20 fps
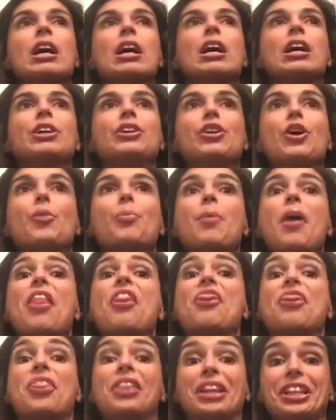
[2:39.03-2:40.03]
Nope,
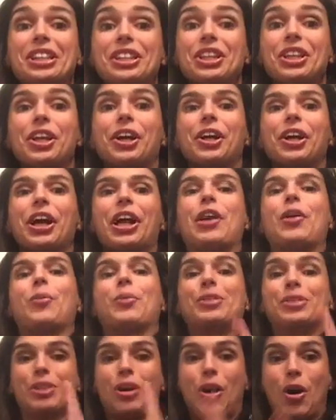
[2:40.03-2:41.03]
this year it
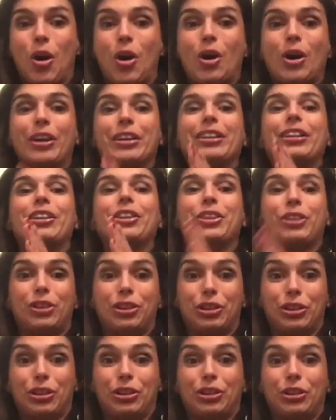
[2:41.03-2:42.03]
was on
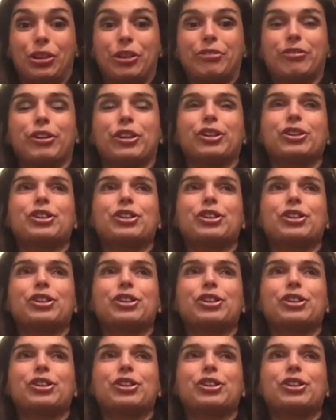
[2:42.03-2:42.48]
the 31st.